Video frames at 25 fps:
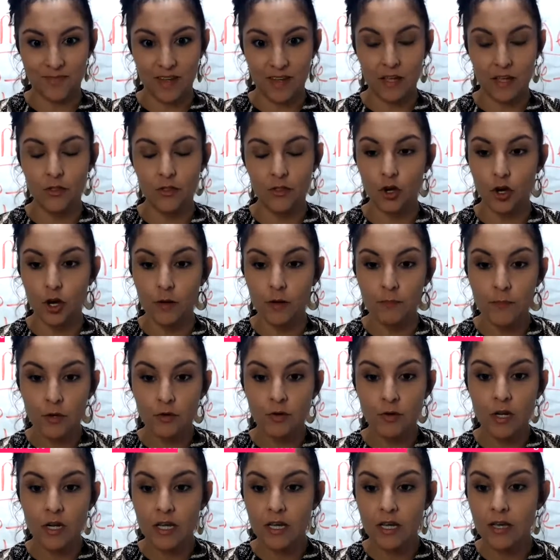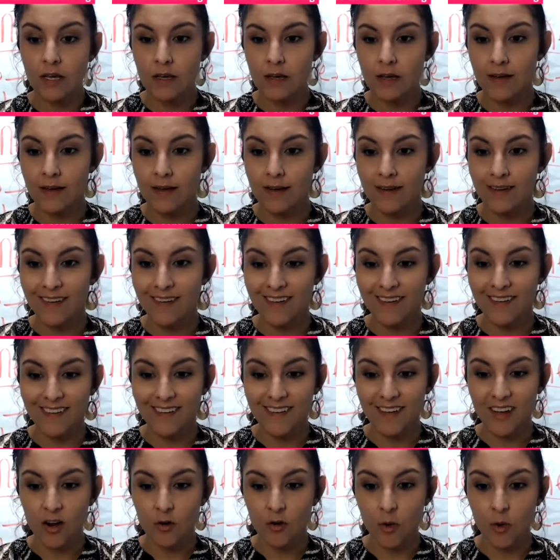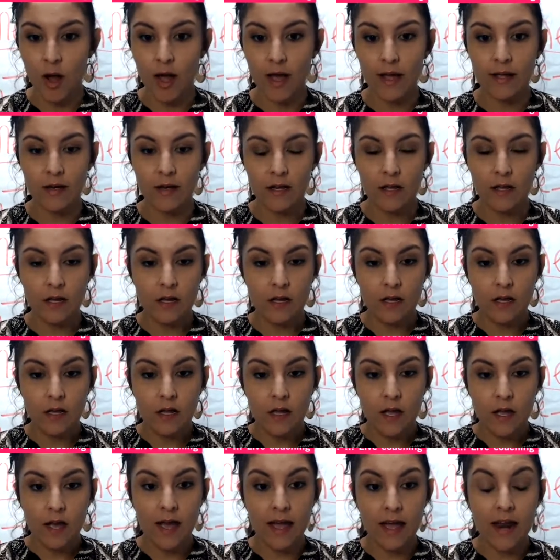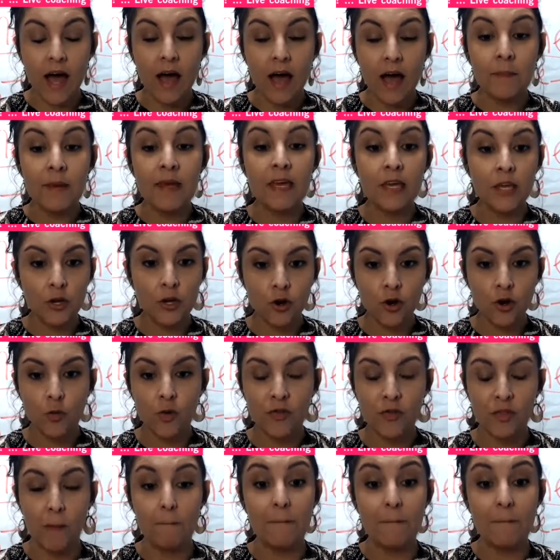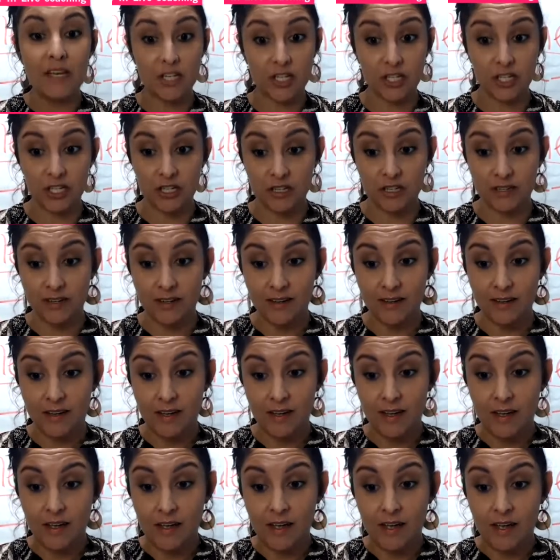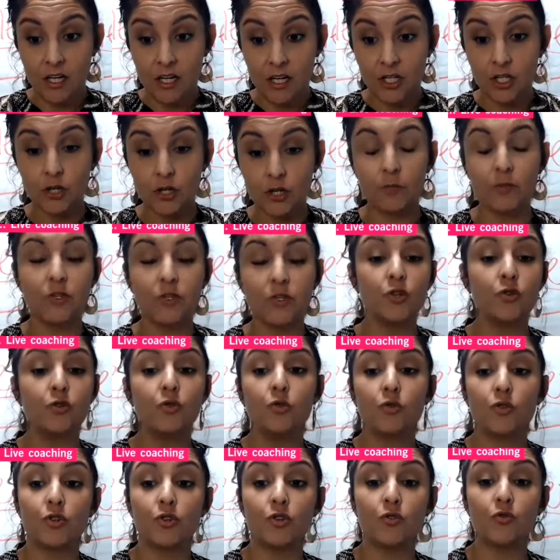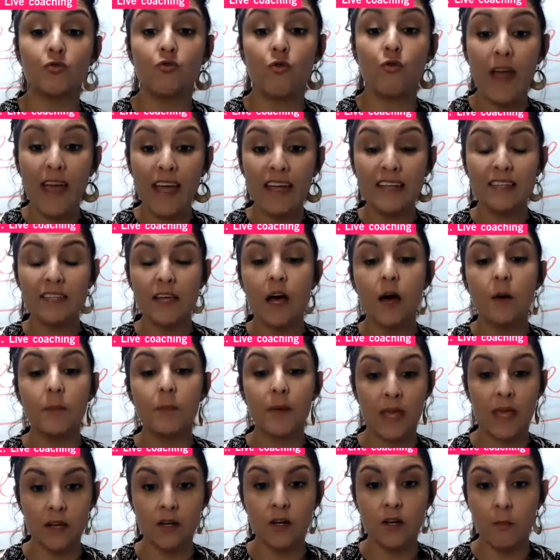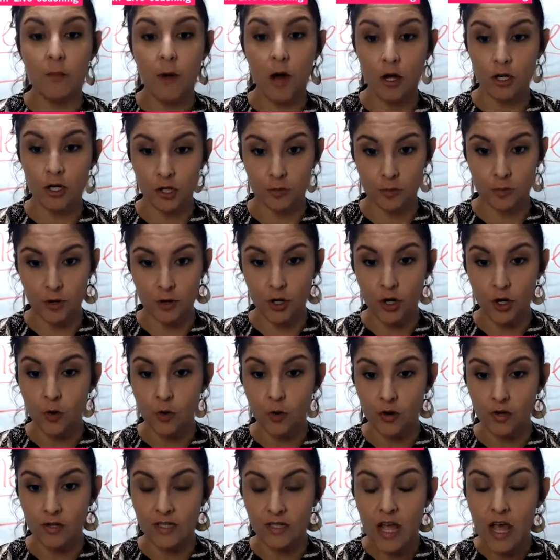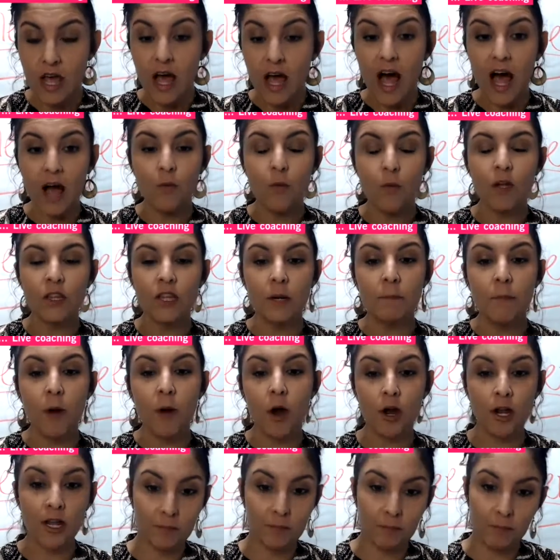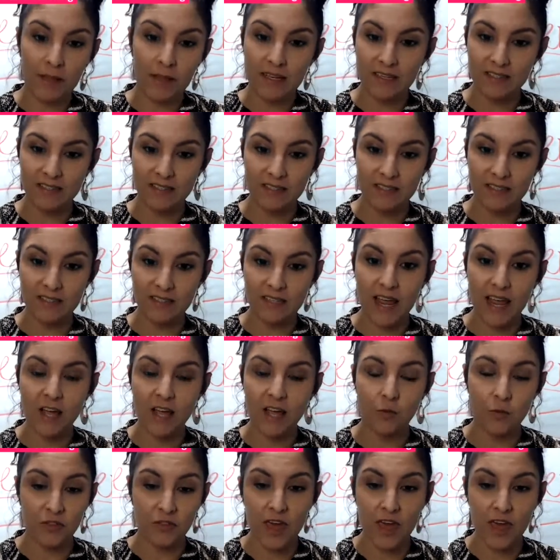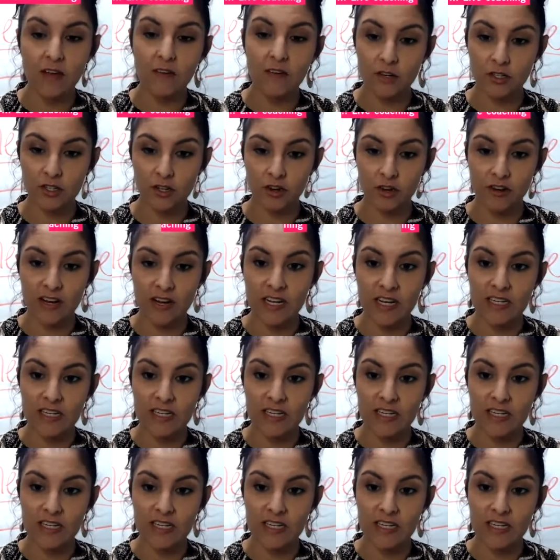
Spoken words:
in the community, right? And I'm here with a mission to raise up kingdom entrepreneurs. I want the marketplace to stand with character and